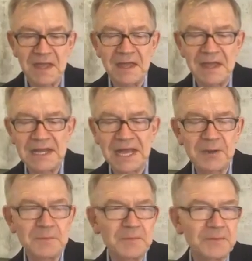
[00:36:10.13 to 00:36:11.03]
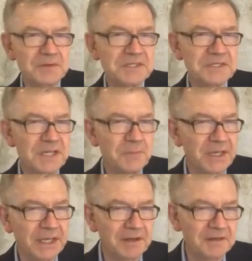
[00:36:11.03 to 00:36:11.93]
Now, there's
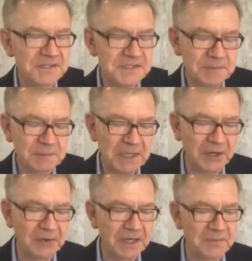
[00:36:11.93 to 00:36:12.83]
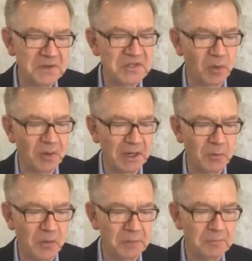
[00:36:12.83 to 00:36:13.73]
something else here in the story I
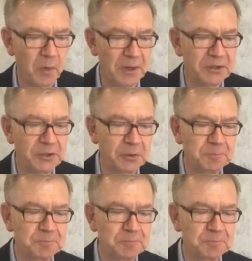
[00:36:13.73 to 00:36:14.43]
want to point to.